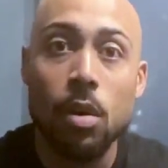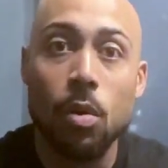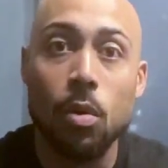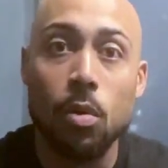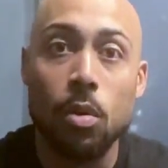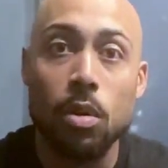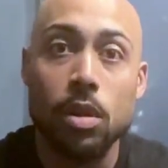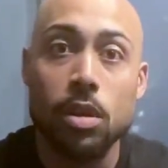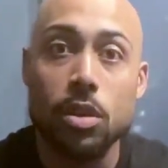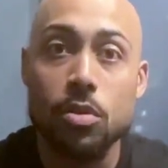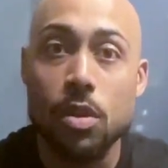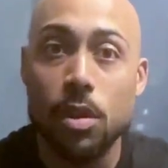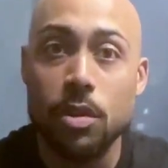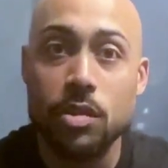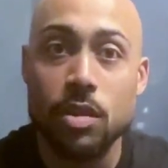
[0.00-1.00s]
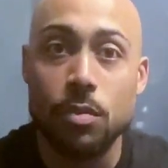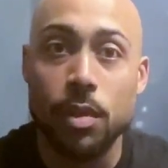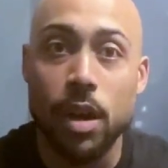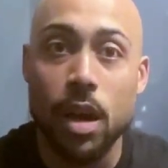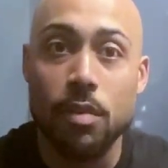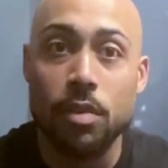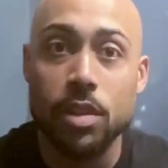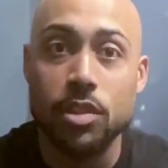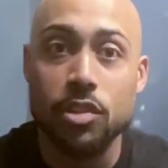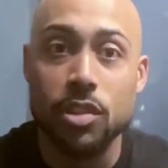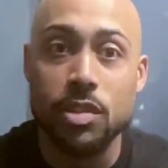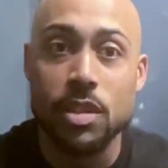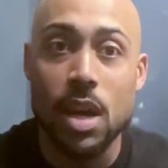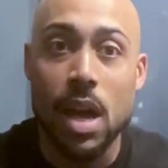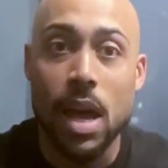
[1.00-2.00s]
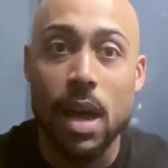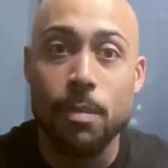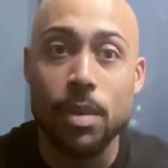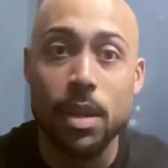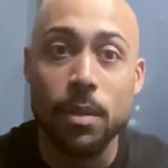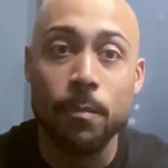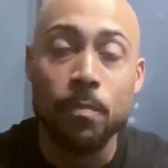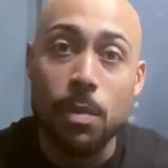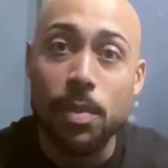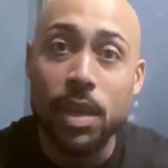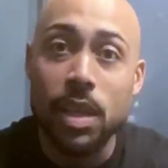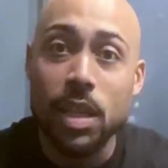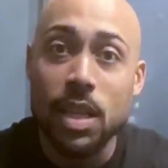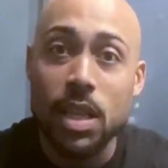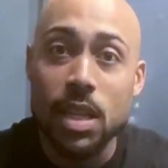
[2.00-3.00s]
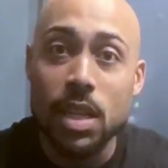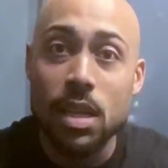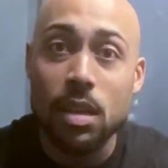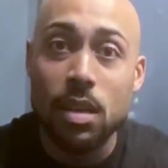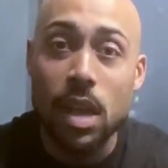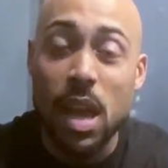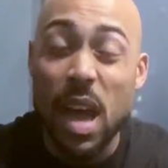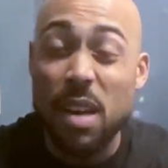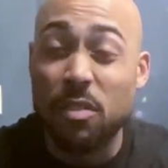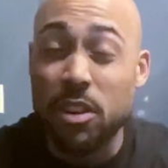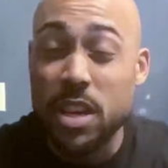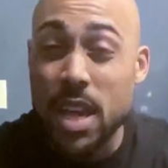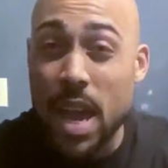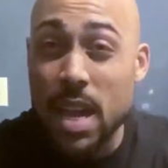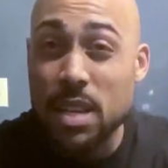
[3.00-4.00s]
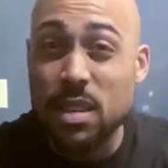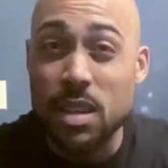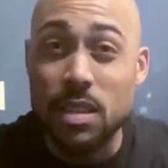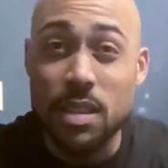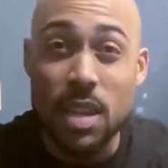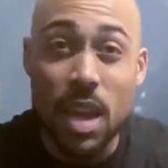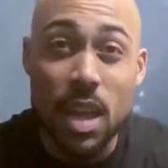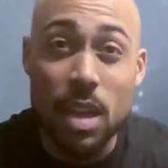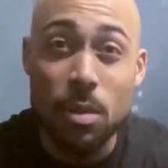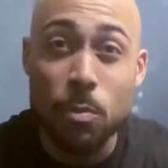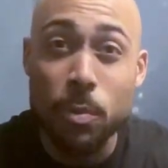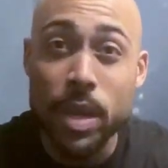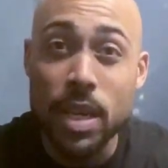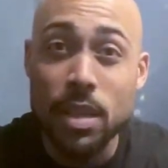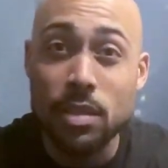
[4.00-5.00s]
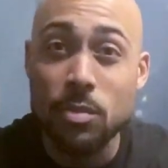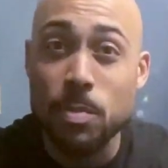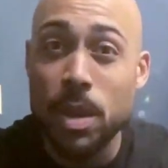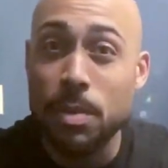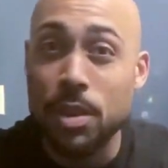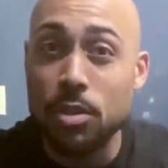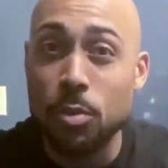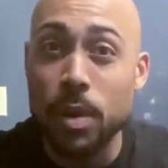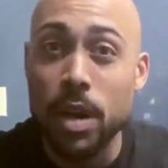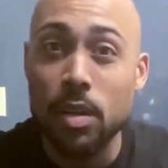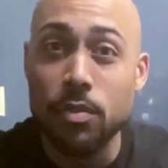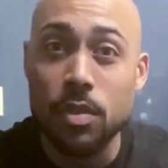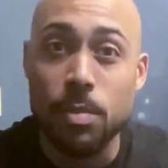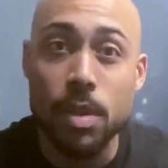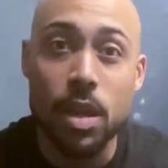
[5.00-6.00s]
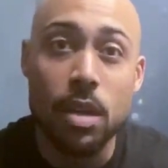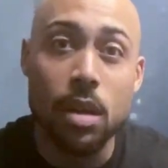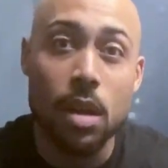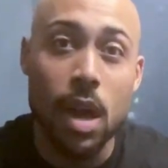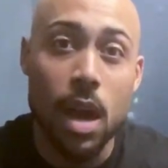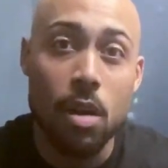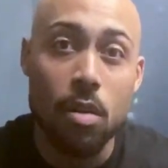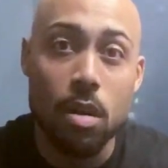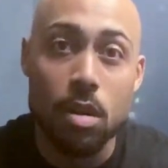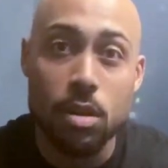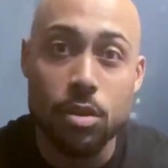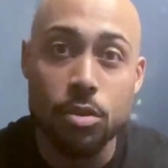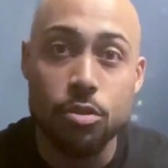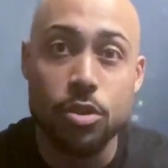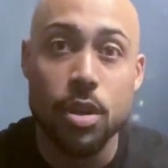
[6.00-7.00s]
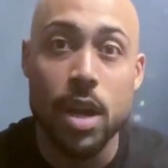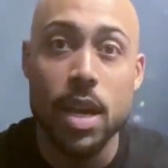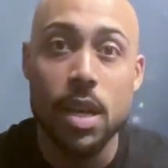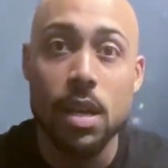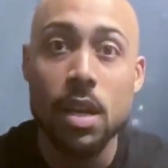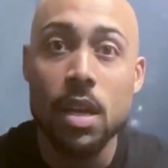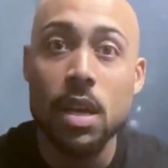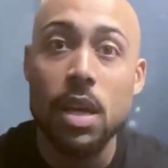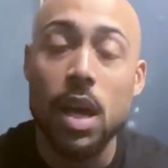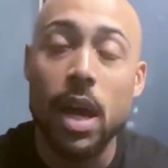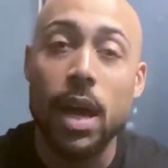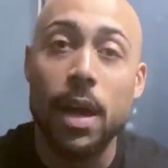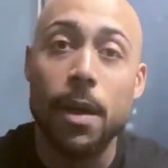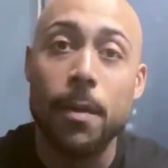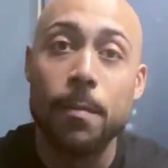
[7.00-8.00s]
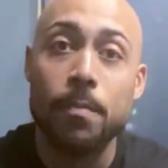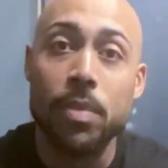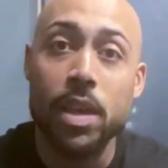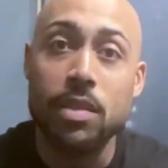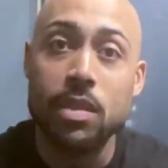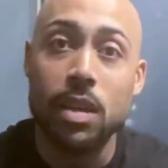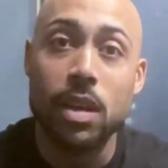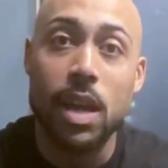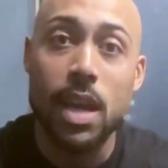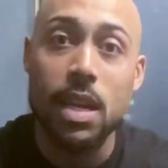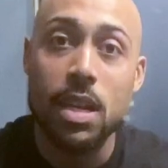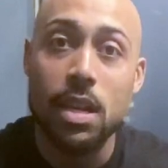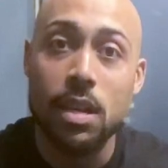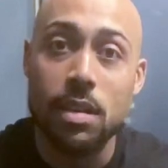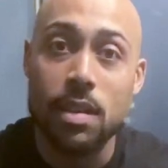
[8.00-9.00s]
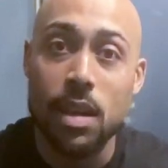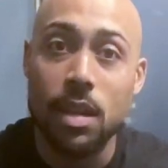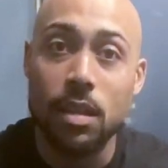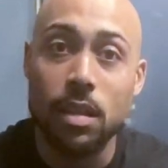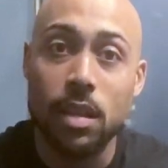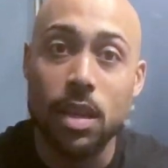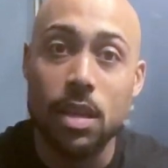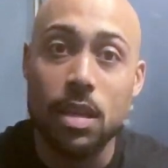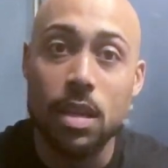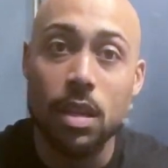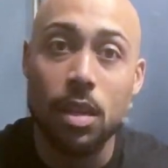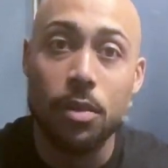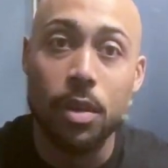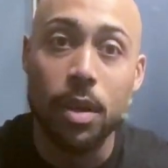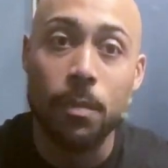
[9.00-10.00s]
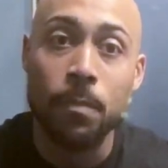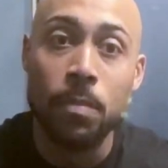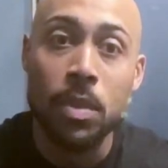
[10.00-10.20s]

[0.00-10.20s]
or you notice that recovery is just not happening. Typically, every 8 to 10 weeks, maybe 12, depending on how hard you train, is a good idea to take a look at deloading.